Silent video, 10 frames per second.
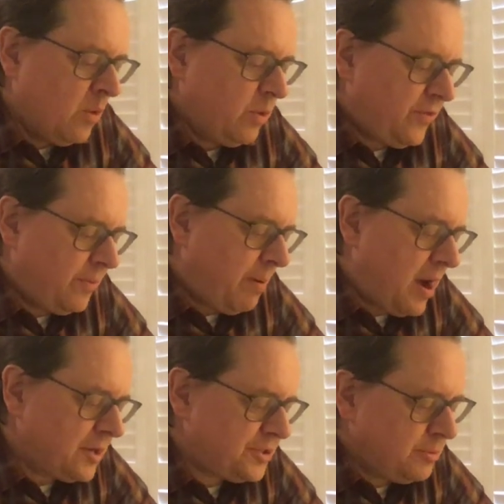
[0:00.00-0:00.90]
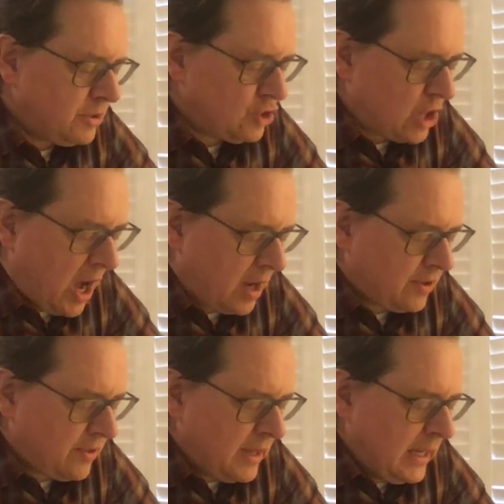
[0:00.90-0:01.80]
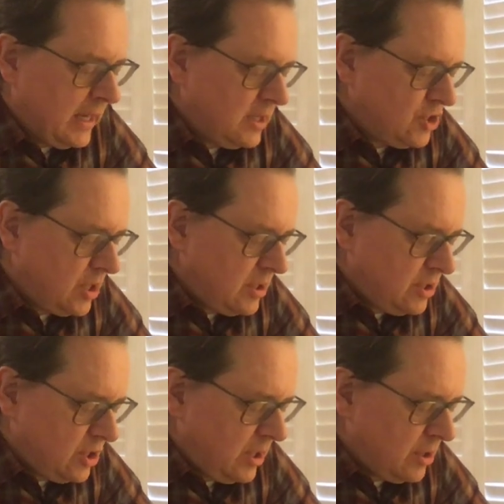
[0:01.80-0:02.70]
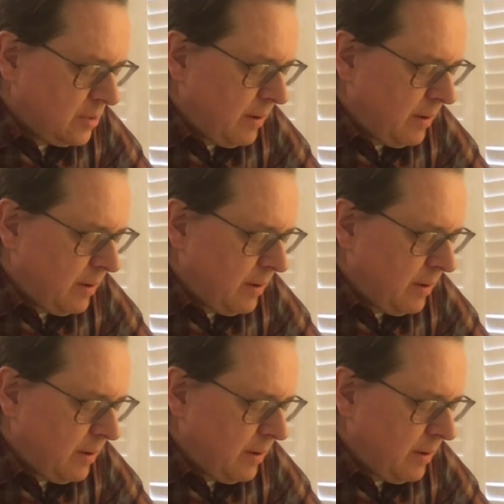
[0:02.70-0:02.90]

with the posthumous shocks engineered